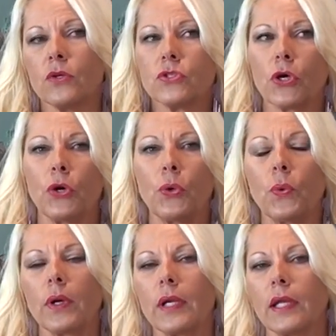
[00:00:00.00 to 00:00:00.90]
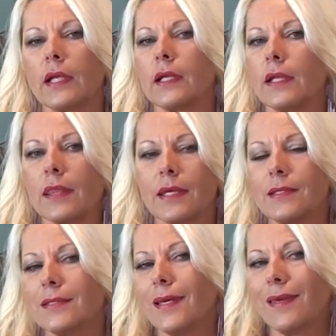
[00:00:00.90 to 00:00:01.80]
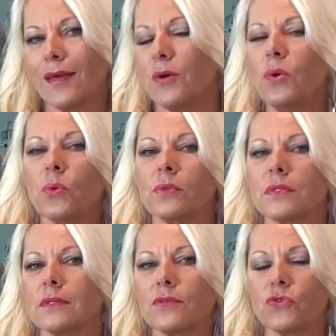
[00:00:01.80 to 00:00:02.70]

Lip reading: So things can get old.